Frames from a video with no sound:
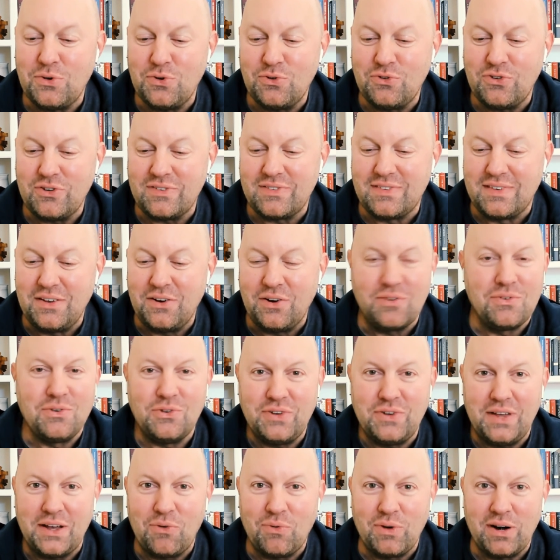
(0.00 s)
you just you
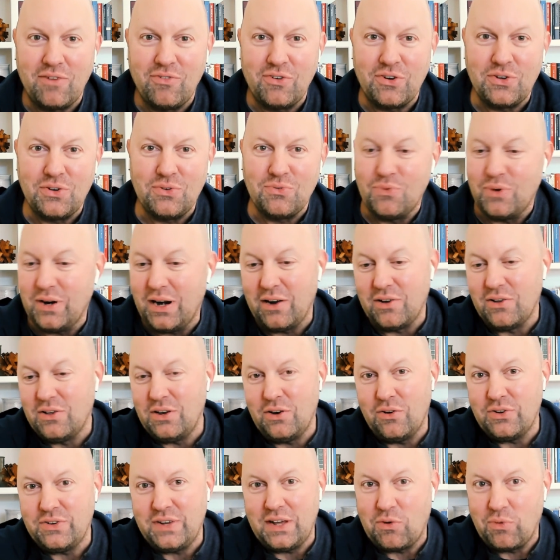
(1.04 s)
take
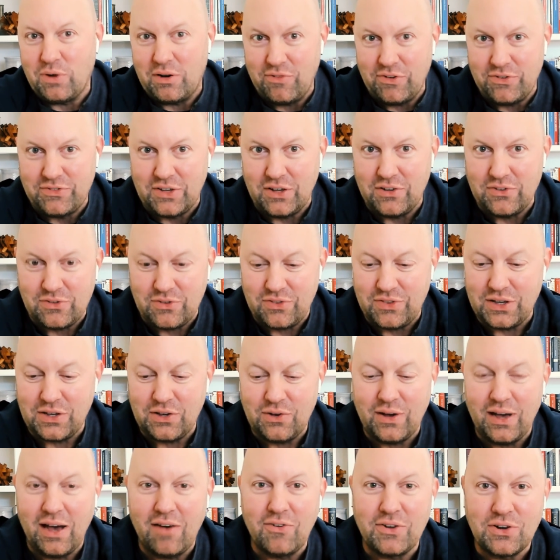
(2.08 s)
you take whatever skills you think you
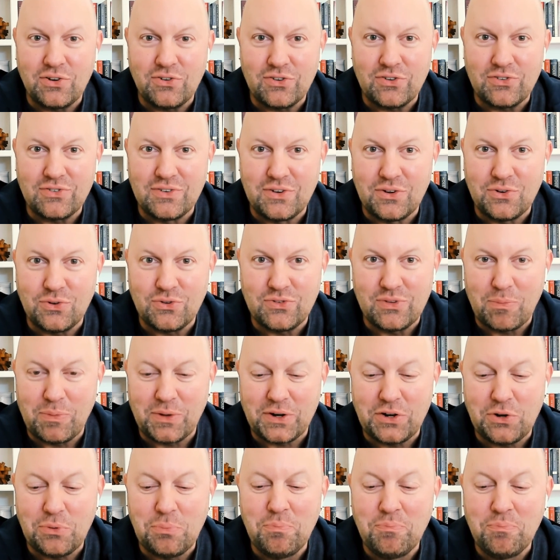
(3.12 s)
have, and you do something new.